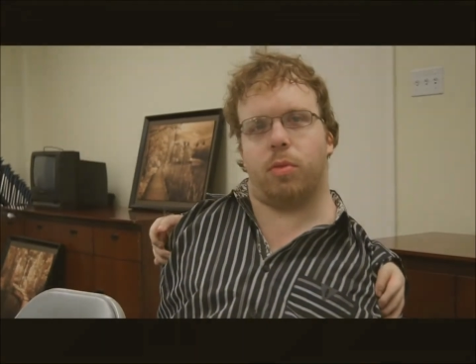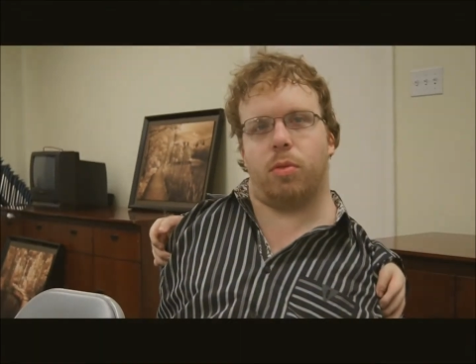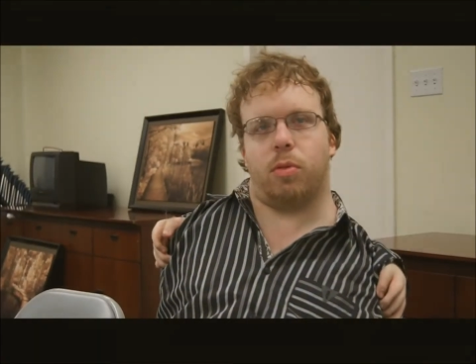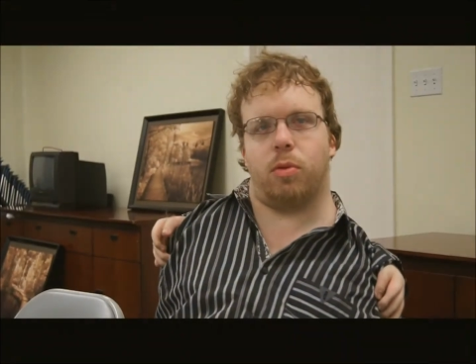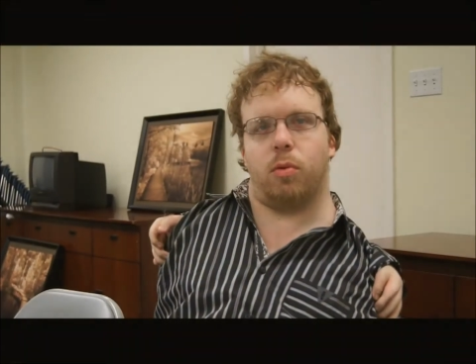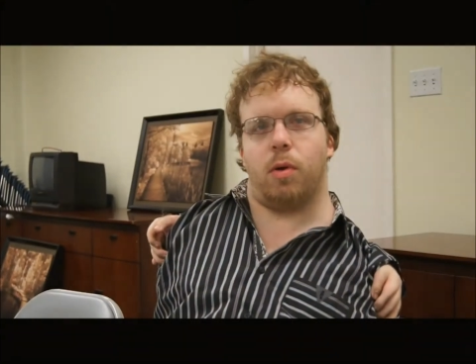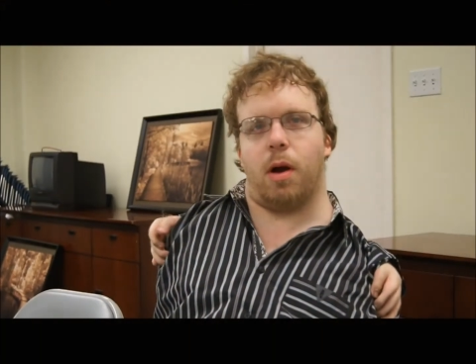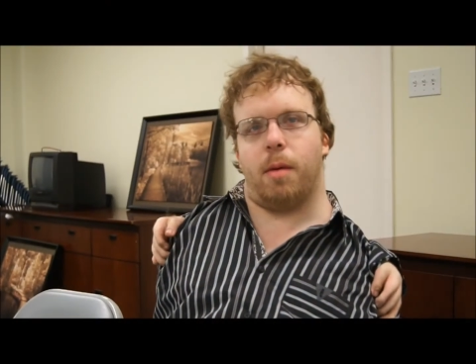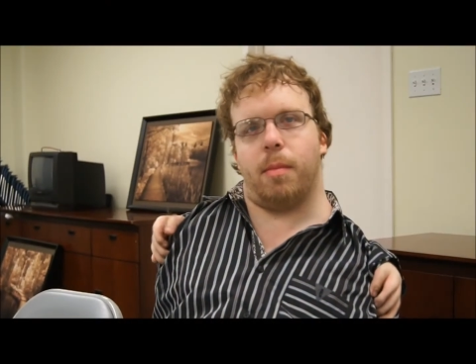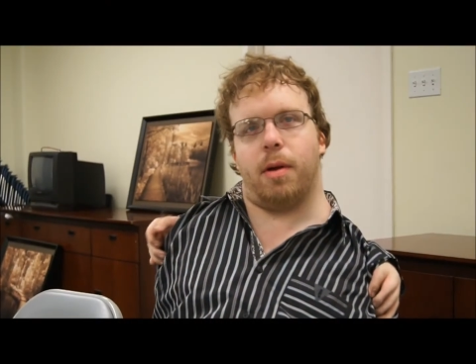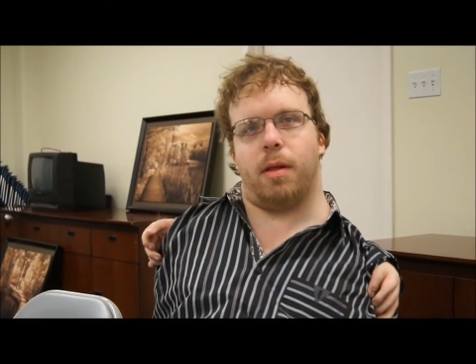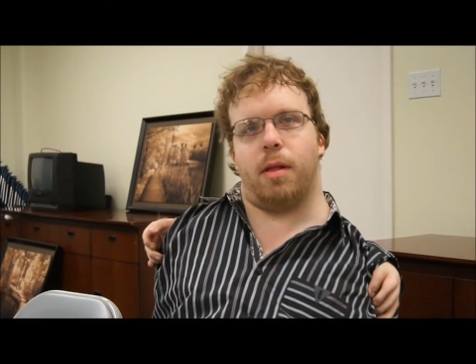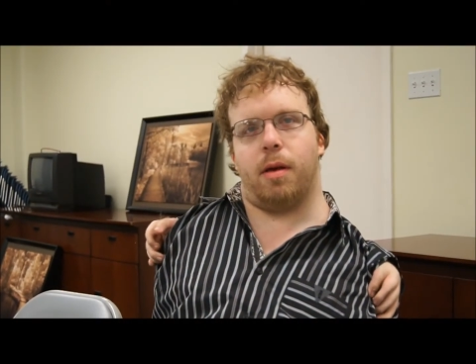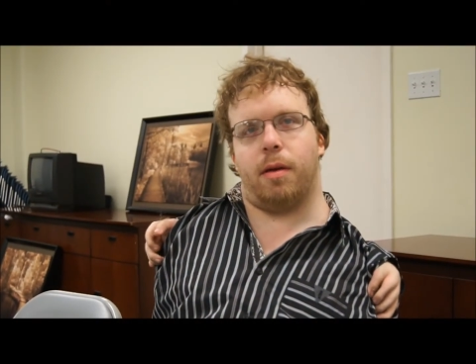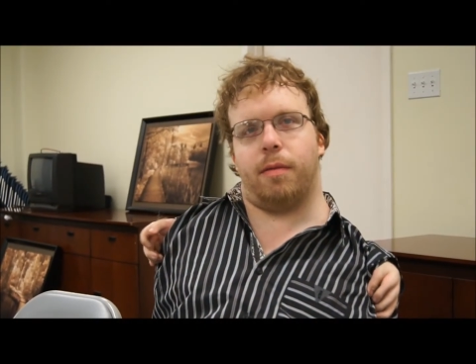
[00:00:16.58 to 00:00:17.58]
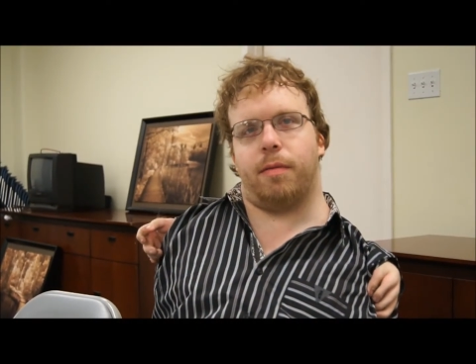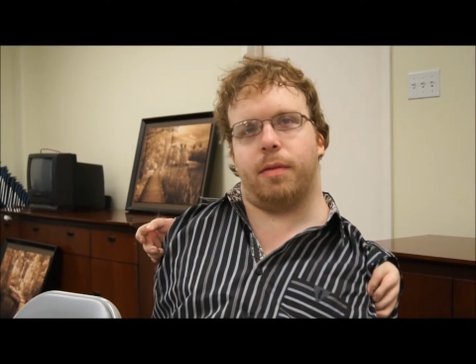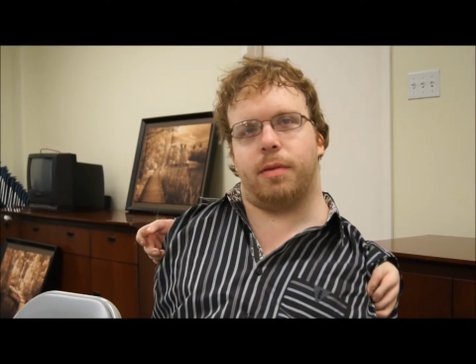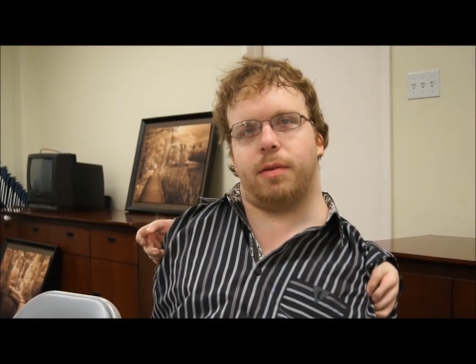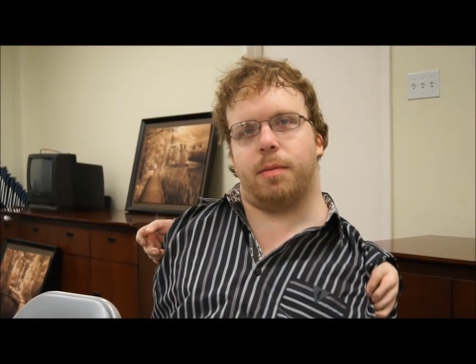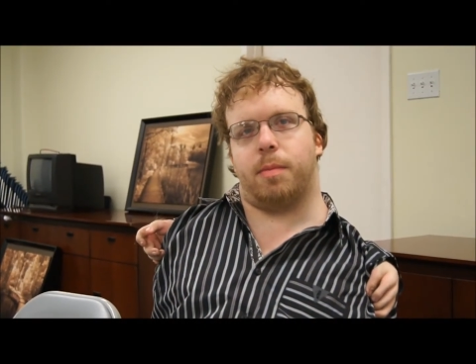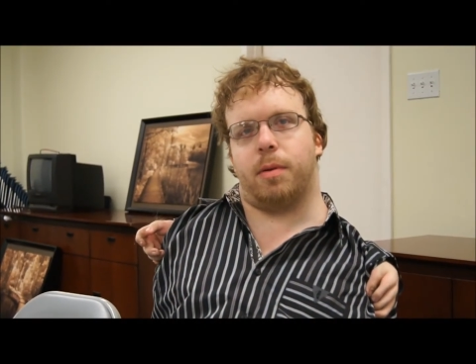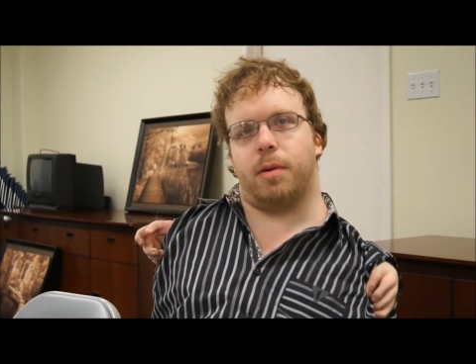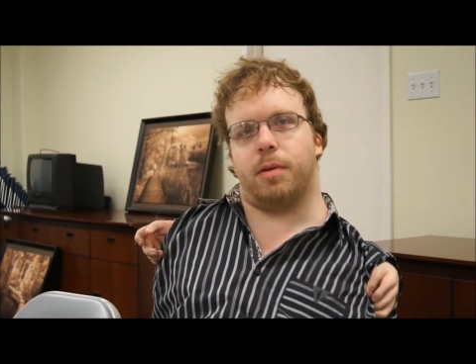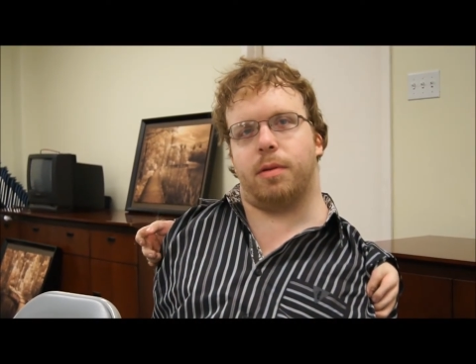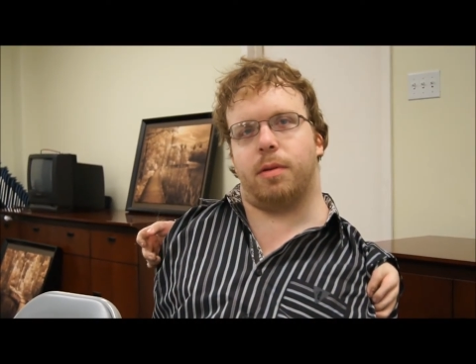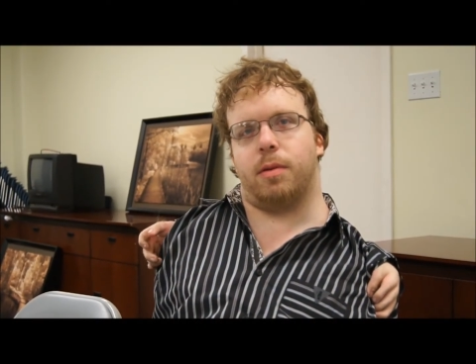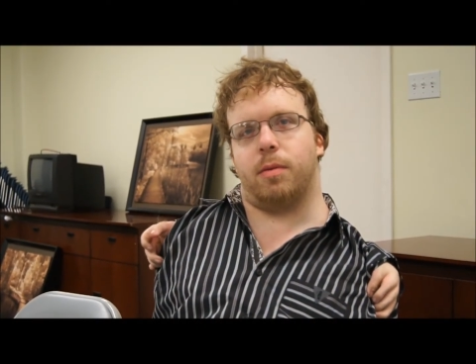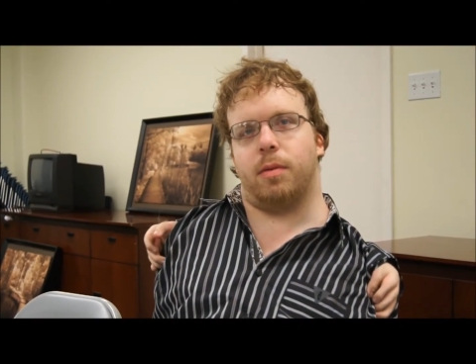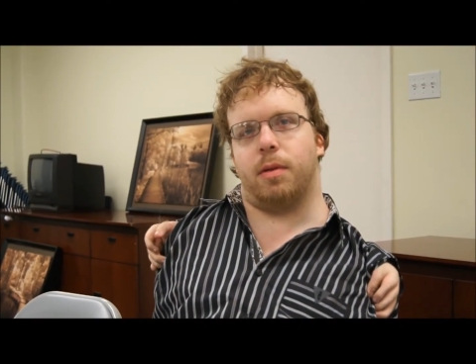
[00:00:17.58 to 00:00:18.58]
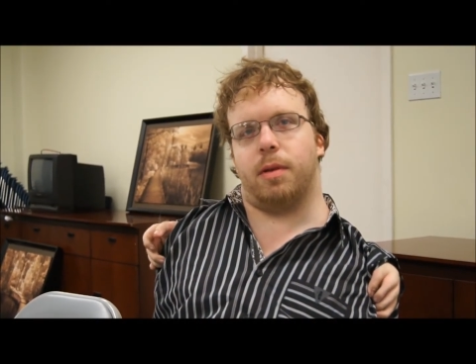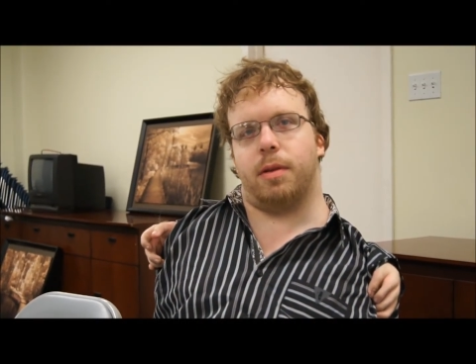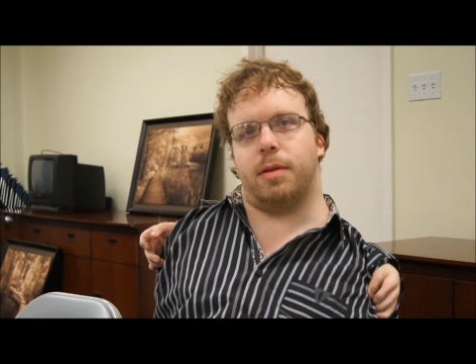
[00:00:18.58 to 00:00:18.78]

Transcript: throughout my life as a person with a